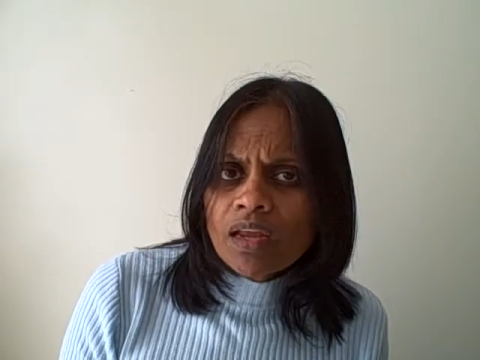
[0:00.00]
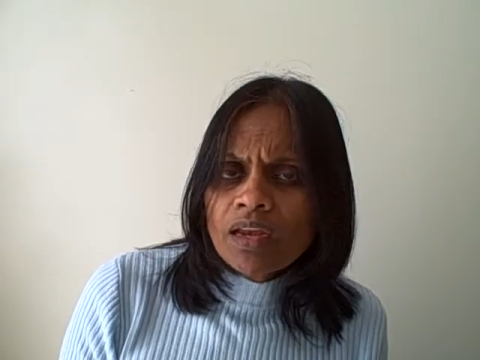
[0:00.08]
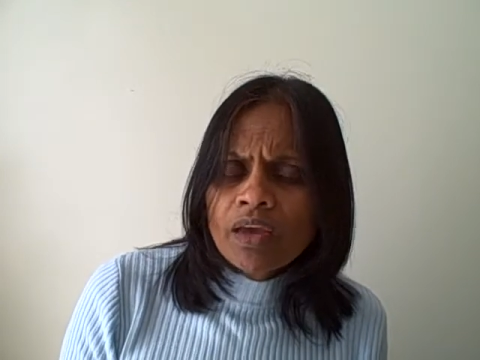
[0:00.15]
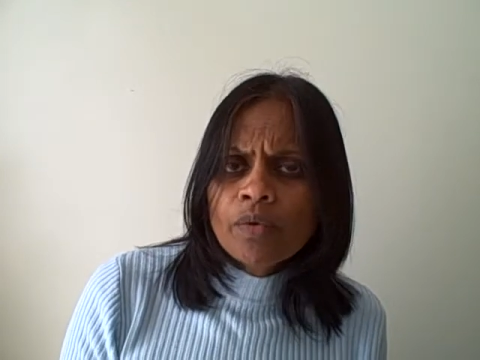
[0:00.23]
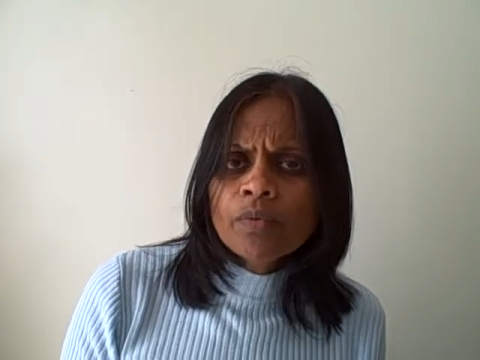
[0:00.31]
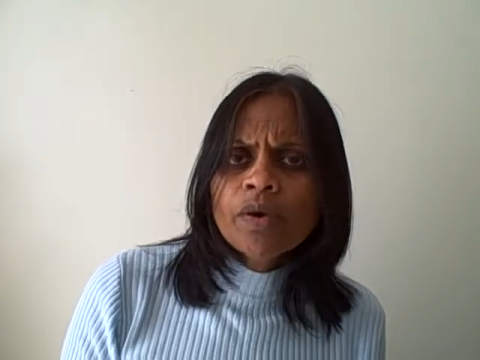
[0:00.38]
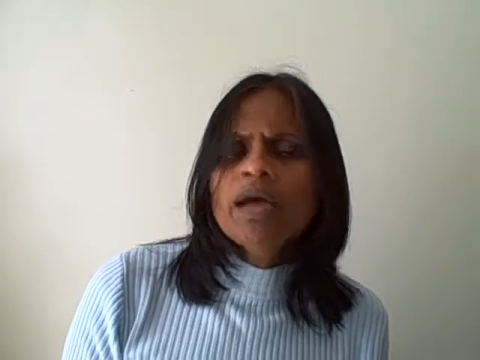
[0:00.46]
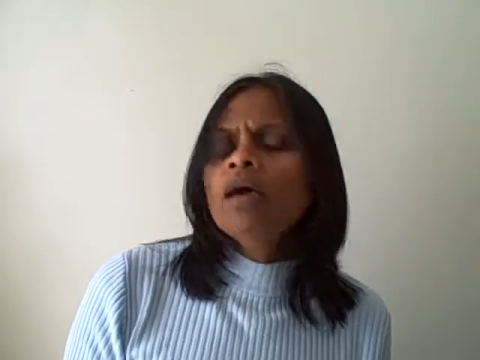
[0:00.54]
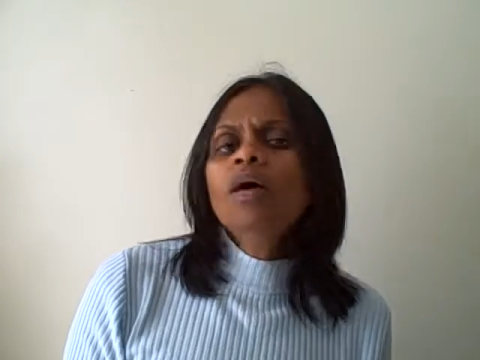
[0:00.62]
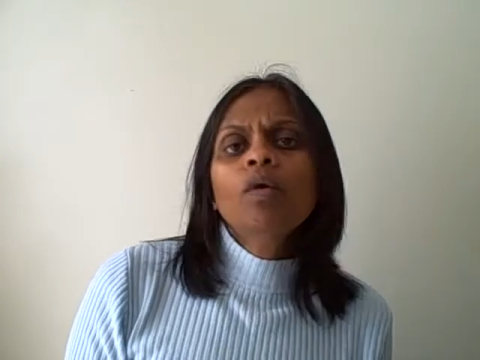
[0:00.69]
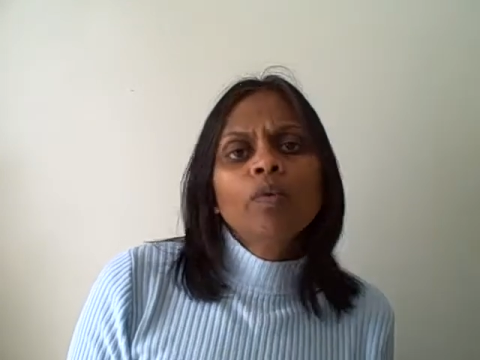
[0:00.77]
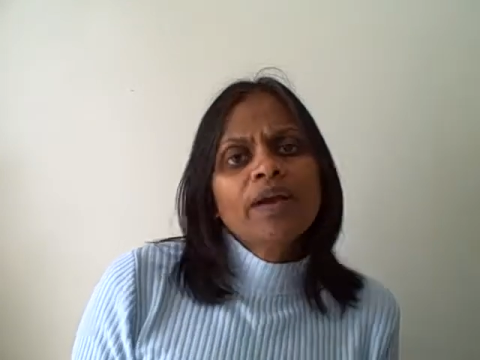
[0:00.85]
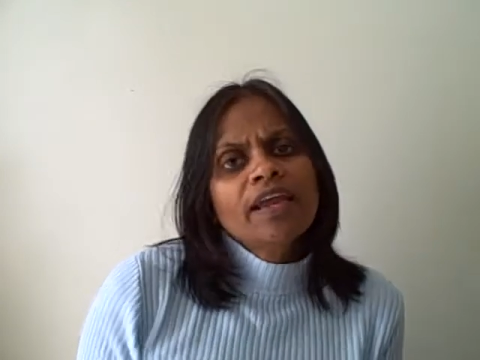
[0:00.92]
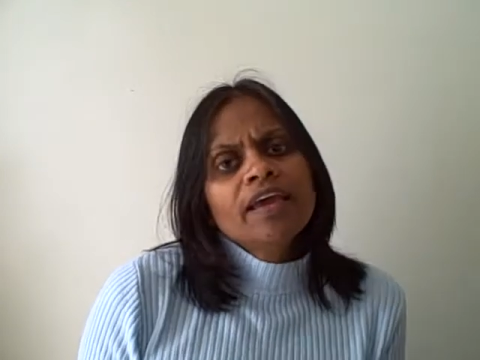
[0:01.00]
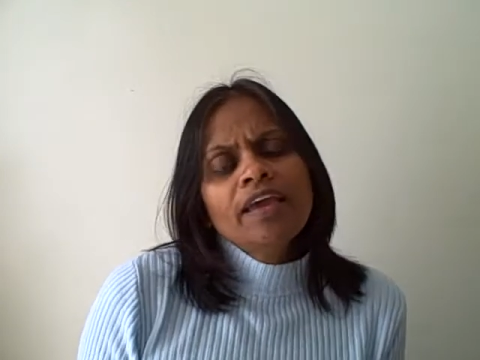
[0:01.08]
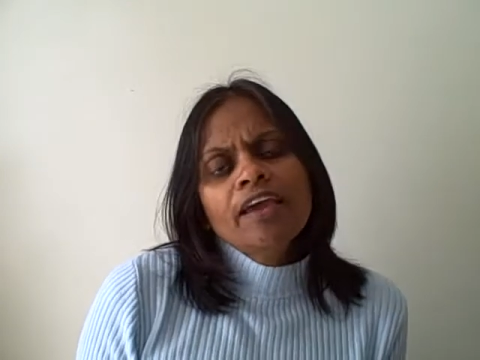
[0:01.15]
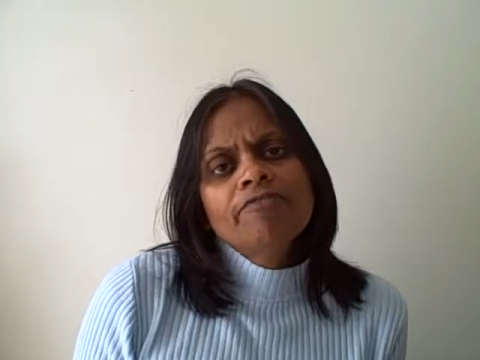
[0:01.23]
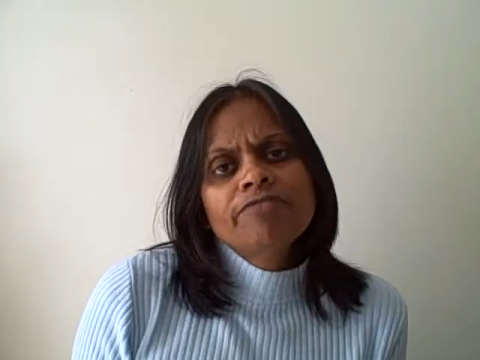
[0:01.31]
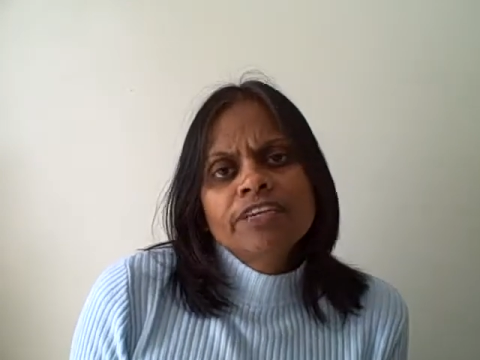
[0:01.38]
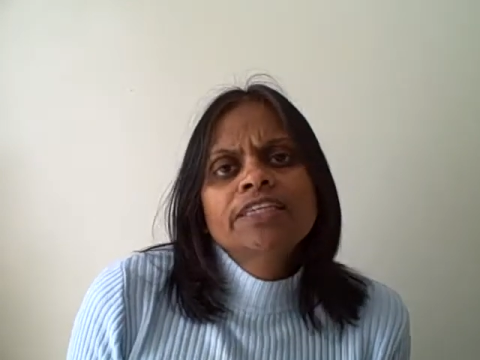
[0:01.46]
Now, what I
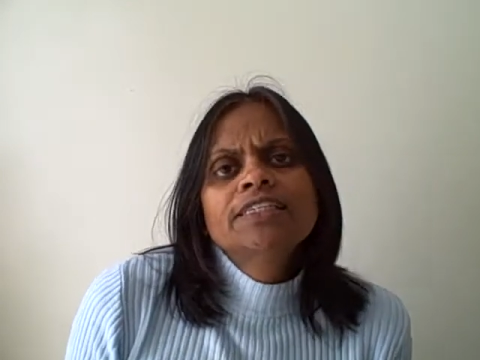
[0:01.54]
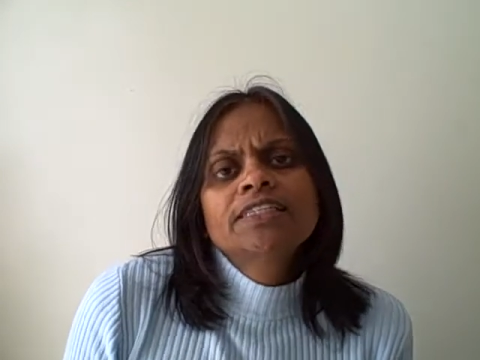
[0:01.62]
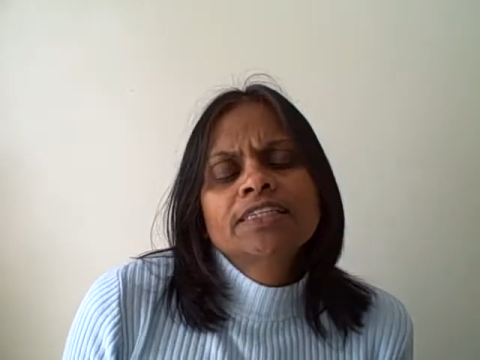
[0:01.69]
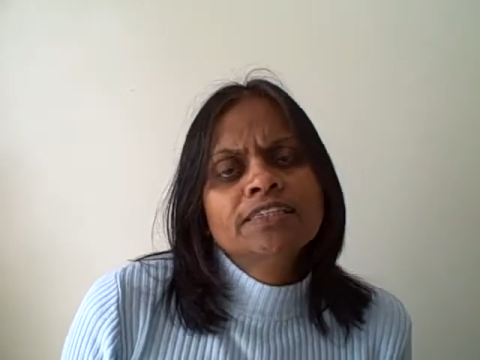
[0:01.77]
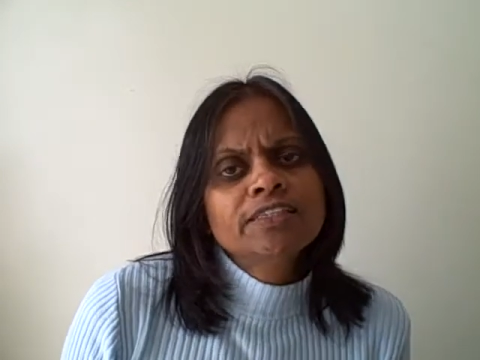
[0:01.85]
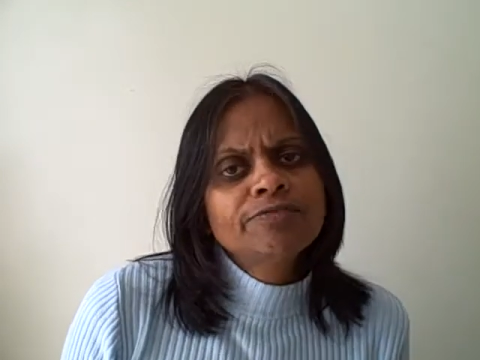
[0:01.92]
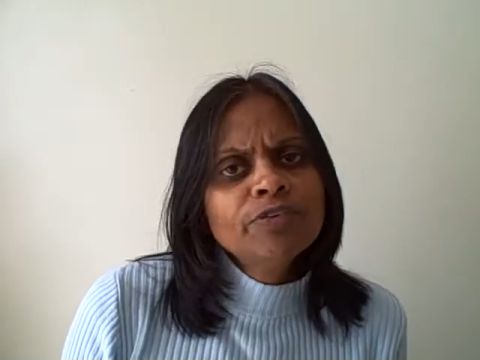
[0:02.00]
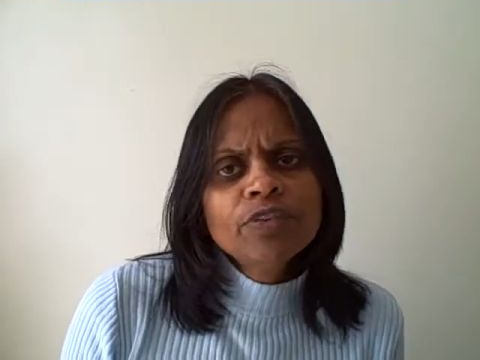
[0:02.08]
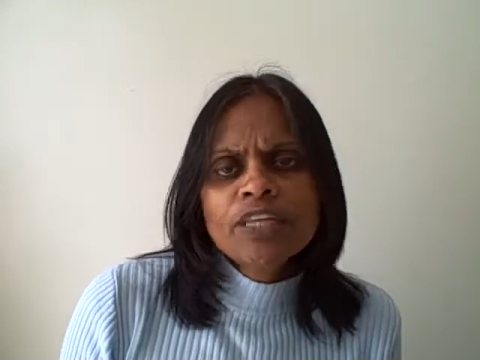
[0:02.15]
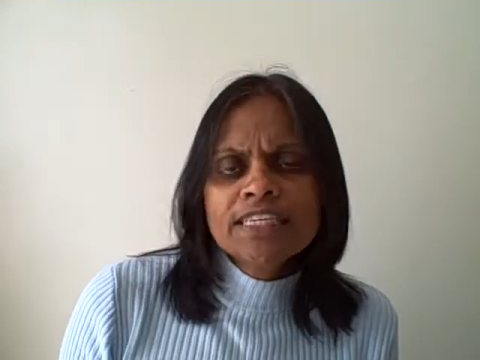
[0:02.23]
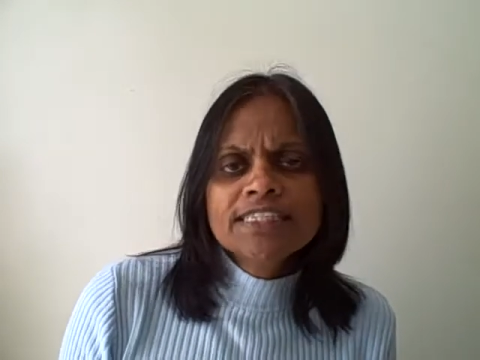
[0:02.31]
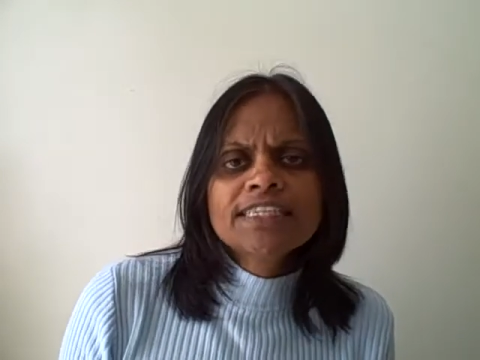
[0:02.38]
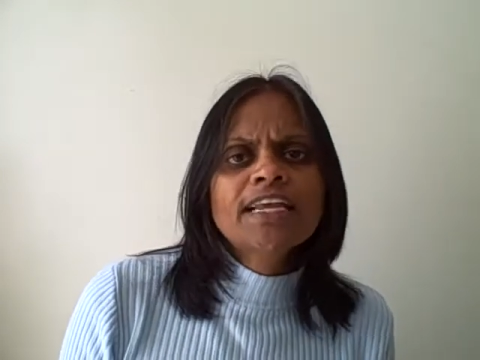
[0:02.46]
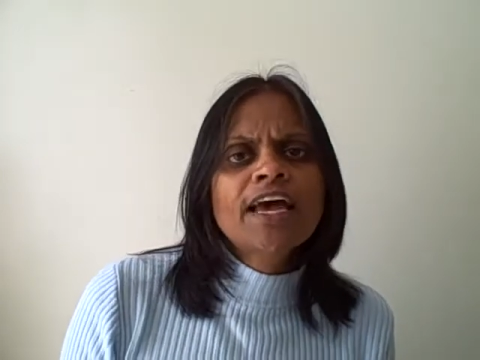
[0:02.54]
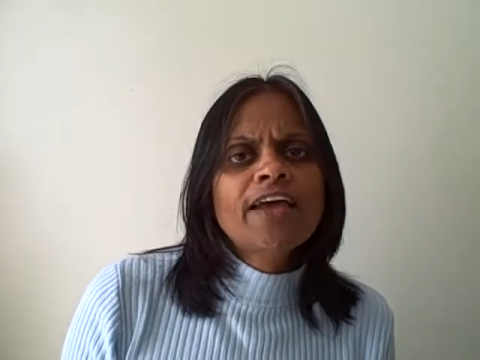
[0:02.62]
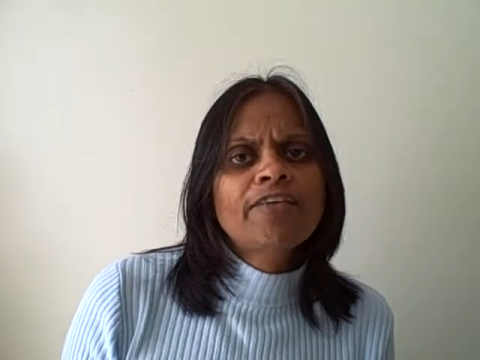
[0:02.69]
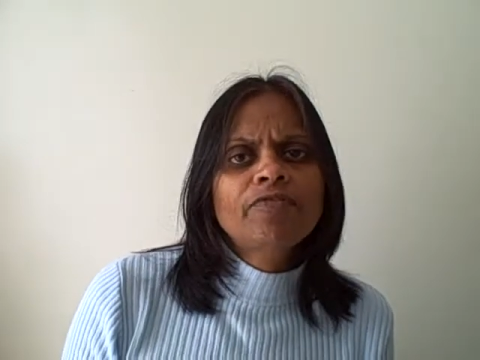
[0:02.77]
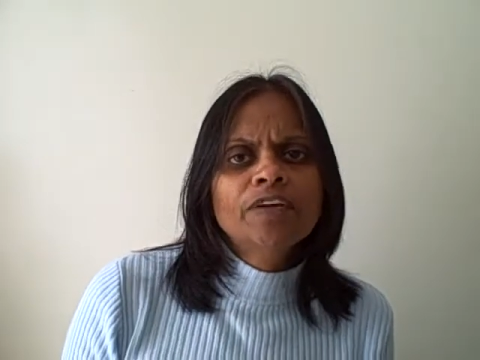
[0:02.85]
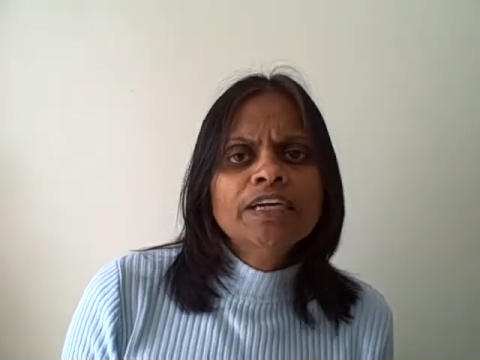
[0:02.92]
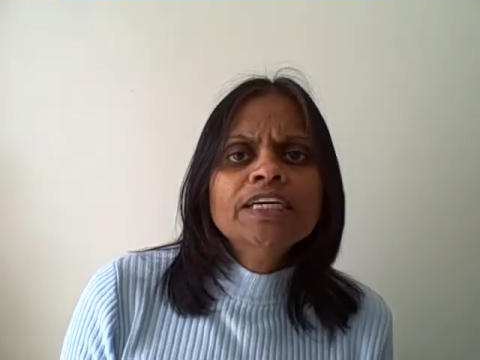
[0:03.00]
have learned, there's few things that I
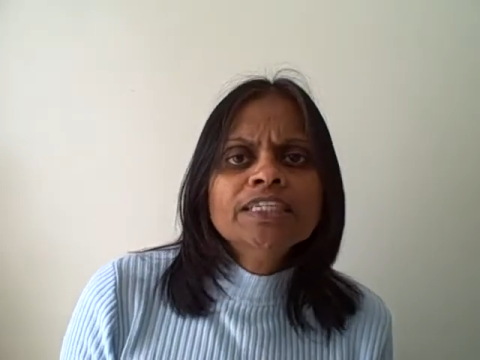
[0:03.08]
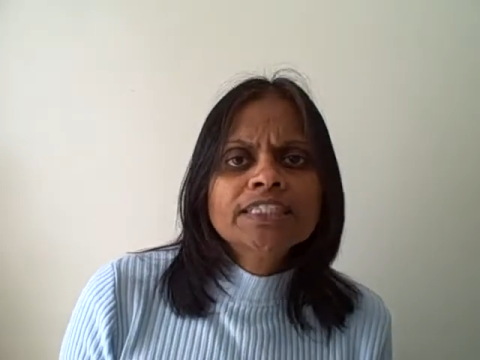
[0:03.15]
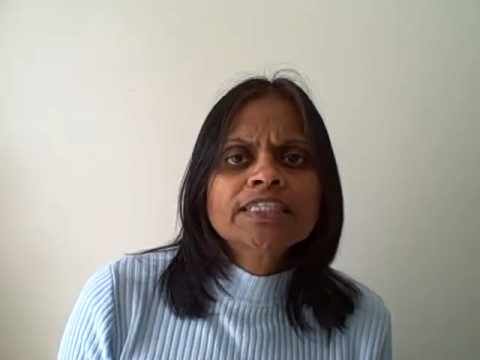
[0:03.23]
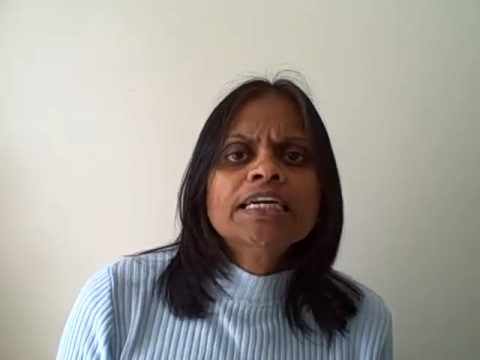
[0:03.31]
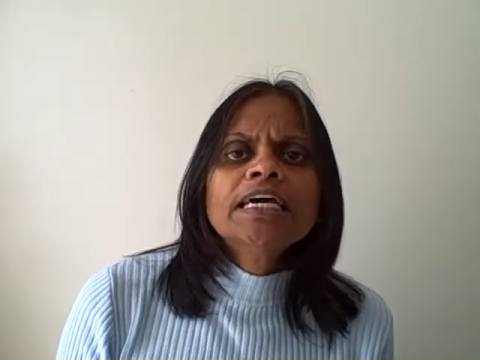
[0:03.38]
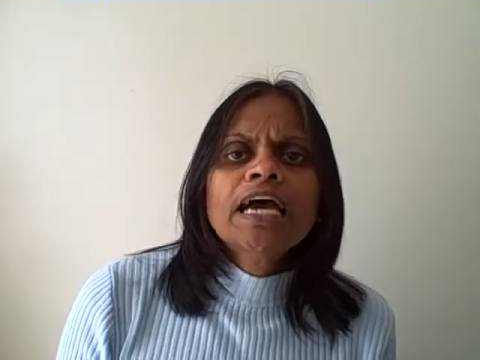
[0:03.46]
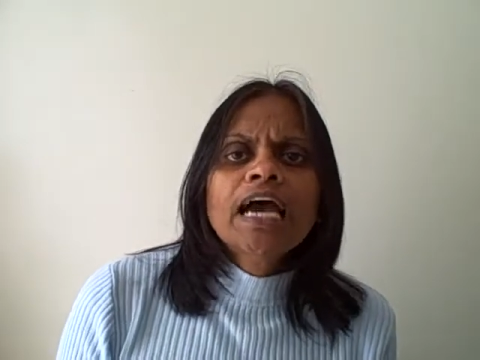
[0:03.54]
have learned